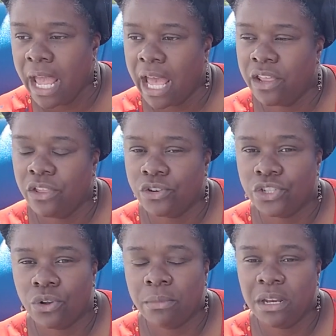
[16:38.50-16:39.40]
And there's
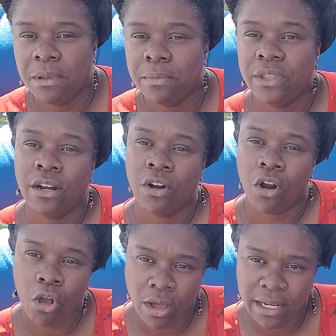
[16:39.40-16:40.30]
so many people that are
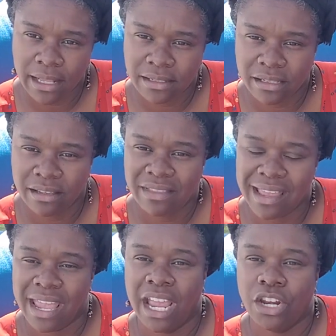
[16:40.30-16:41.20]
on insulin
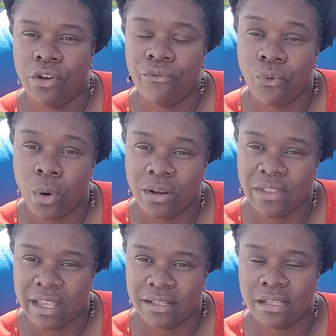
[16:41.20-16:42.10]
that can't afford
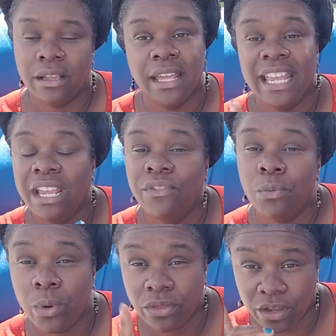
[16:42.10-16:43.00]
the insulin, even
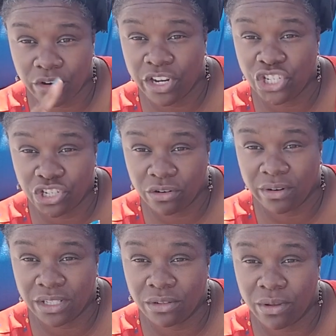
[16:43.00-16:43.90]
with their
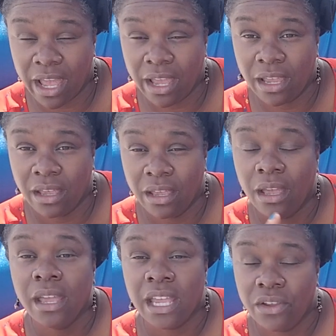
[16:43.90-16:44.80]
insurance, okay?
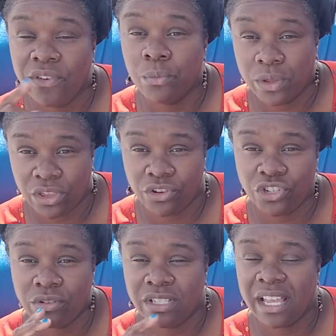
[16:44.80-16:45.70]
Even with their
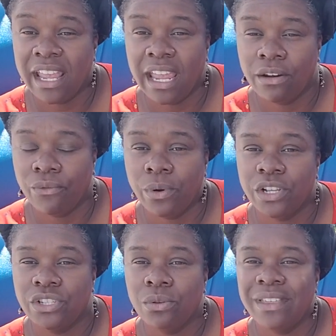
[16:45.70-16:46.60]
insurance, they can't afford it,
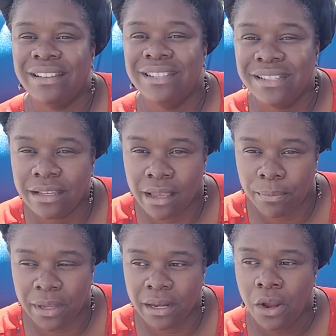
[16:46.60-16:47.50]
so they
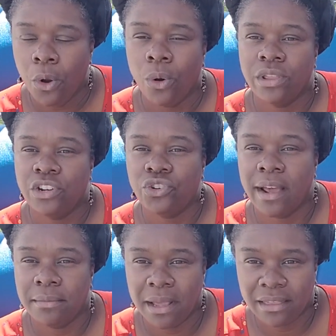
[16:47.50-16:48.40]
skip it, or they try
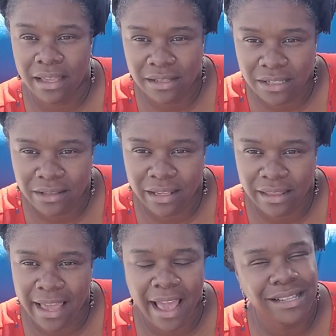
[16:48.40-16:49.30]
to make the insulin
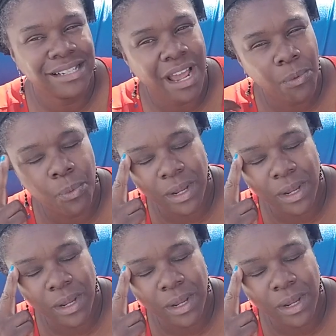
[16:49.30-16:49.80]
last. Now,